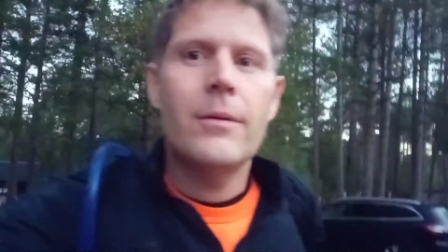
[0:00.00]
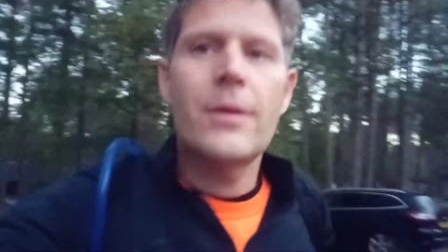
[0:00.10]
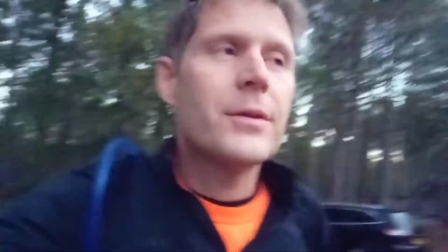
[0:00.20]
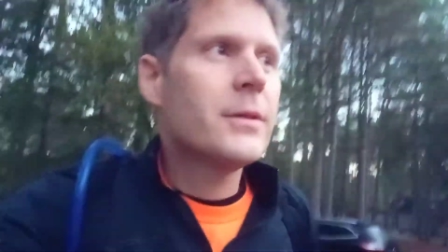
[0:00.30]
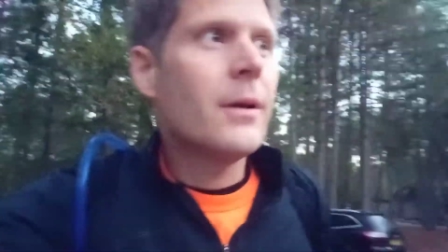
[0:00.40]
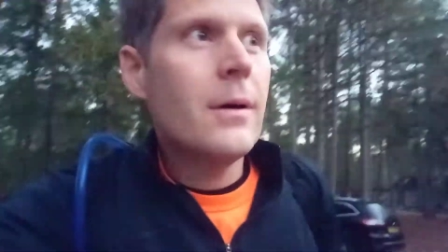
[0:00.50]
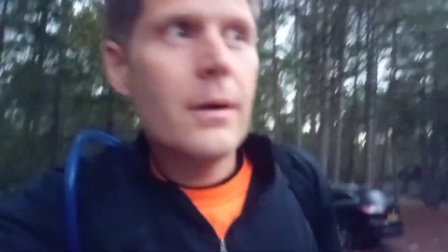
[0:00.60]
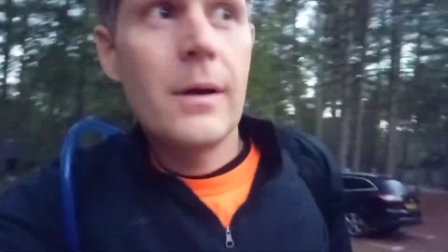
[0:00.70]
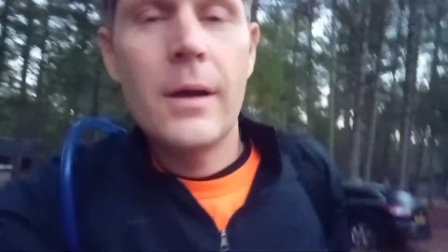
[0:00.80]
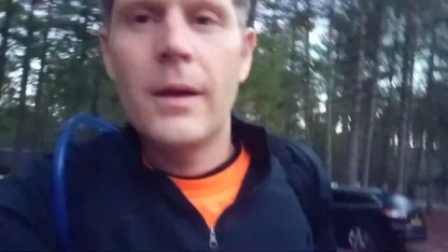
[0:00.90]
at the start.
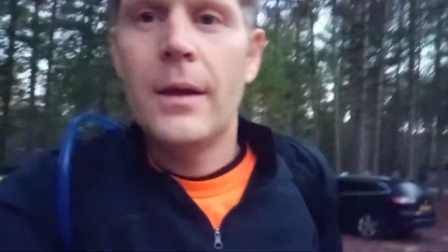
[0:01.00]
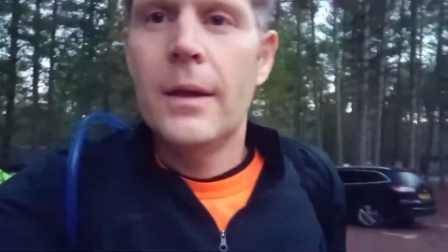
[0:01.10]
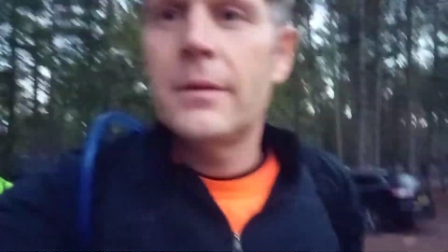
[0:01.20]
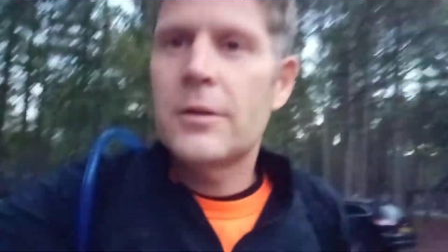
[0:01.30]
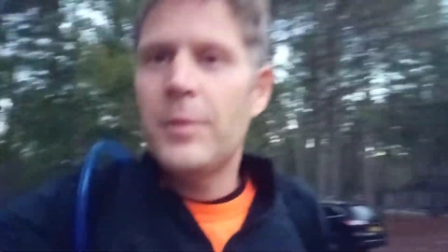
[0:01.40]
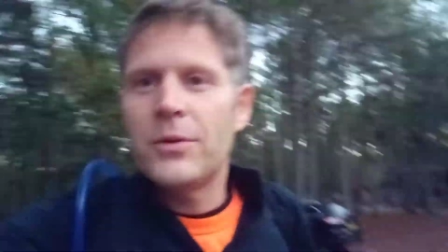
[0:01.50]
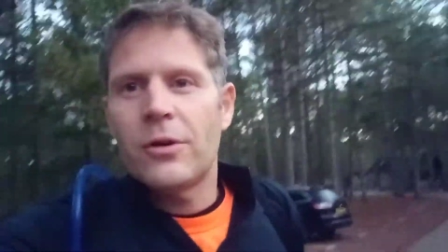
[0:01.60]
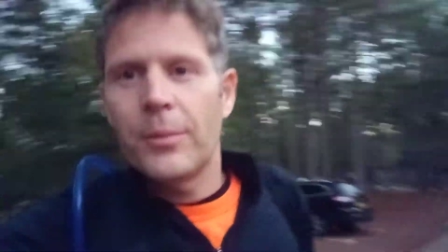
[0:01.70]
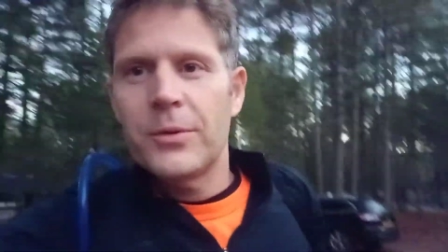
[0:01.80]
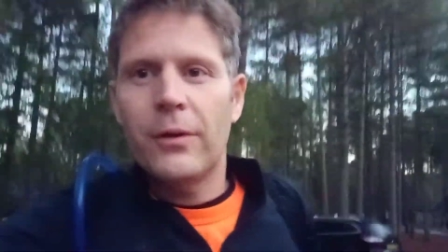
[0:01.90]
I've just been
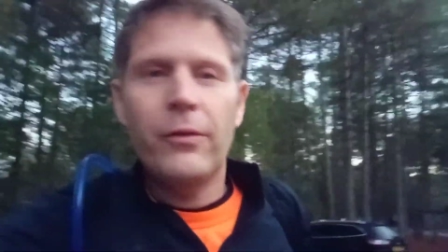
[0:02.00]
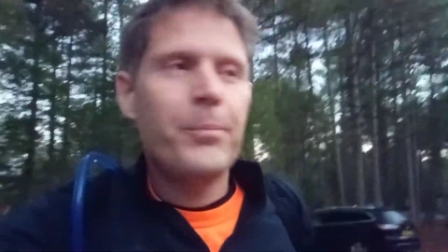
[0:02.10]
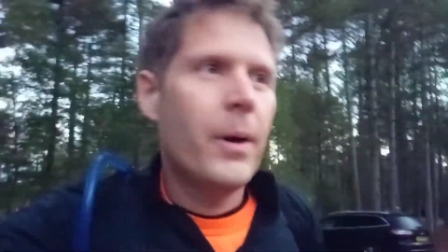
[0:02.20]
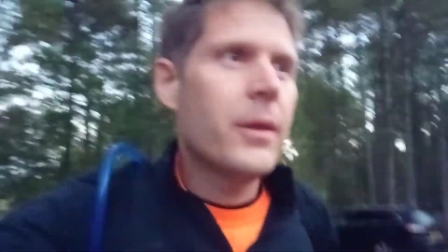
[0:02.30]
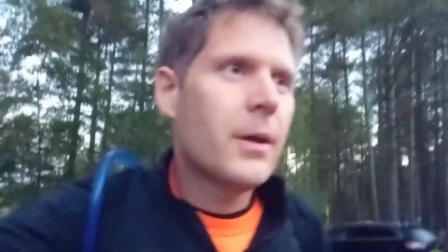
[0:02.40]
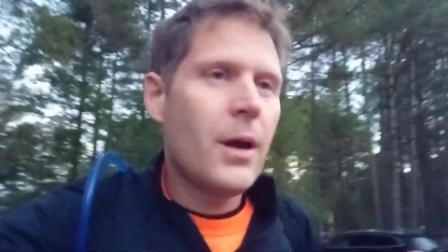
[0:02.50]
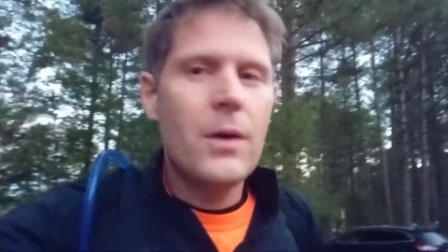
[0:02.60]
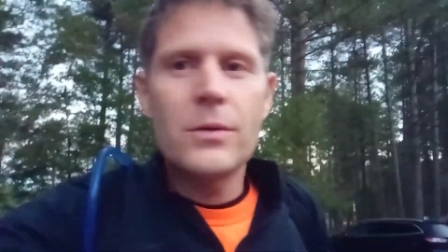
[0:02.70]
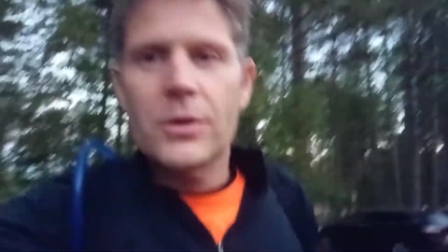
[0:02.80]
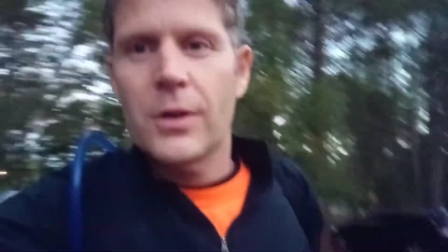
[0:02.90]
dropped off by the
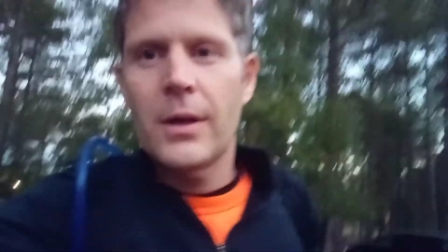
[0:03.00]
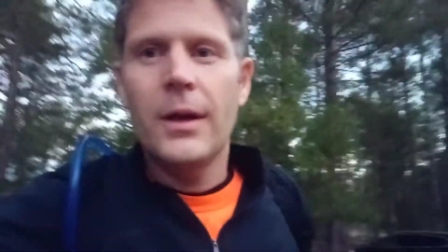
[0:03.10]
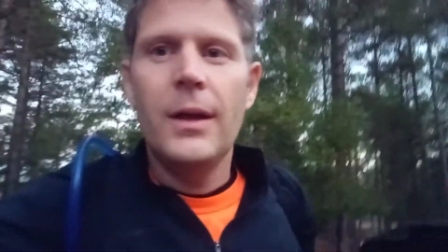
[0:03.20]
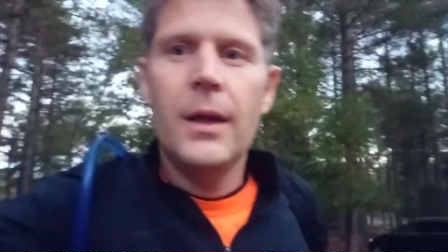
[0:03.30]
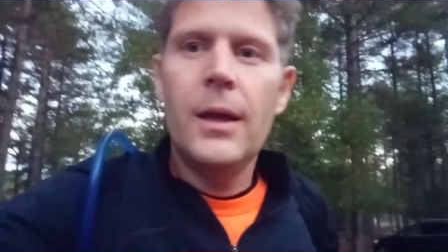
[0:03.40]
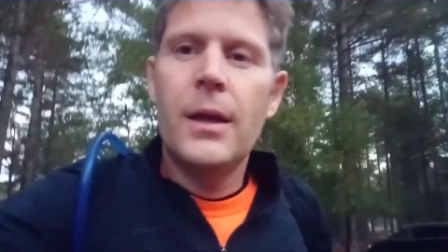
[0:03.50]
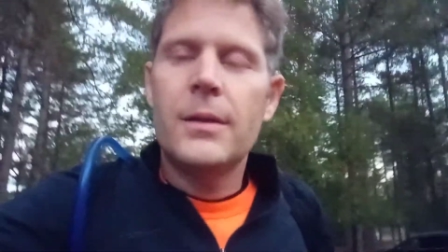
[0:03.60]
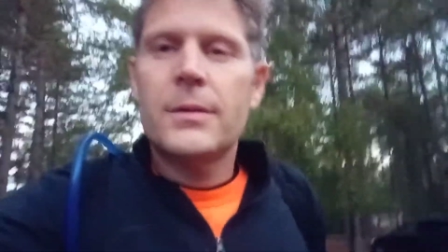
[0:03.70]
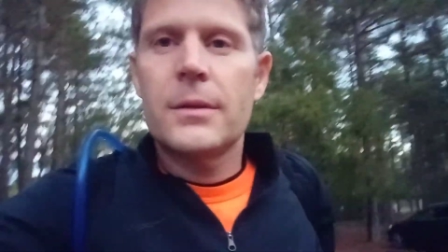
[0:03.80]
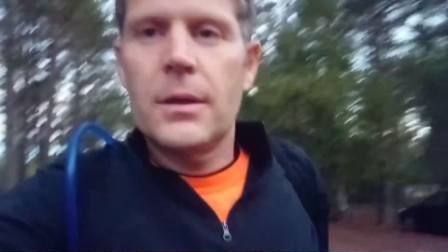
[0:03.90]
coach.
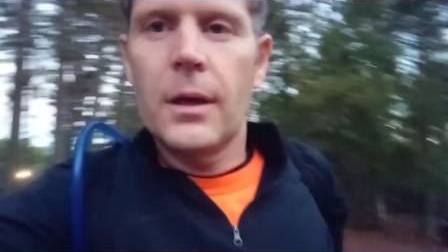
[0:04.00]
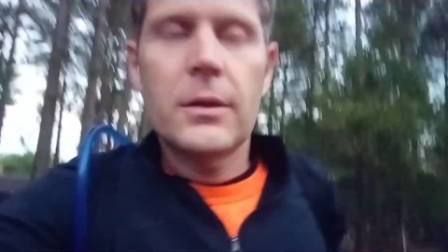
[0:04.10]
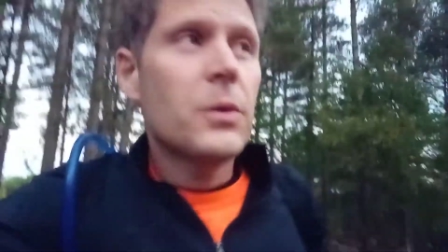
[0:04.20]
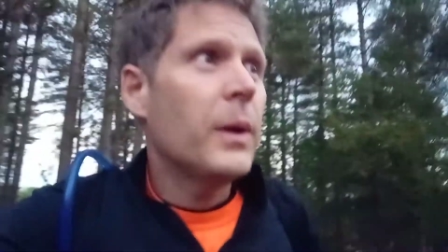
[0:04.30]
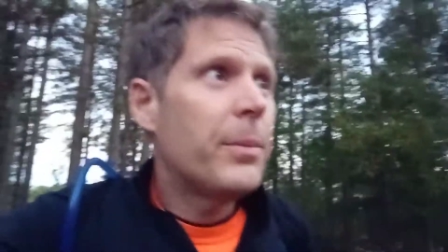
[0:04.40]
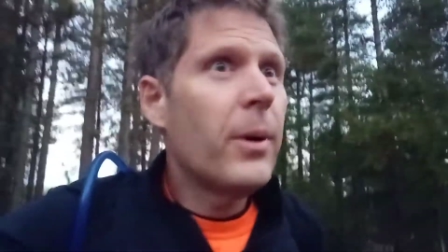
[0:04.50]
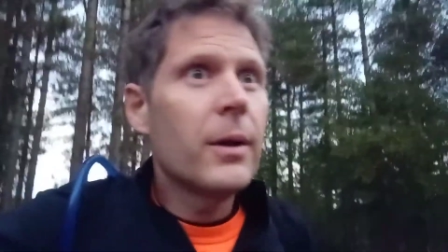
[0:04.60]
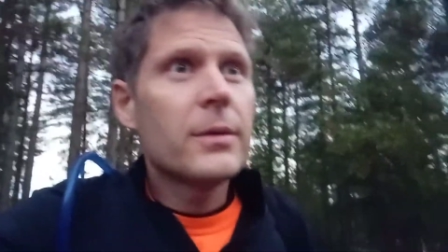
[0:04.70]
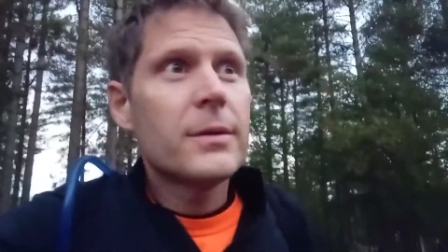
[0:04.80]
It's uh, twenty past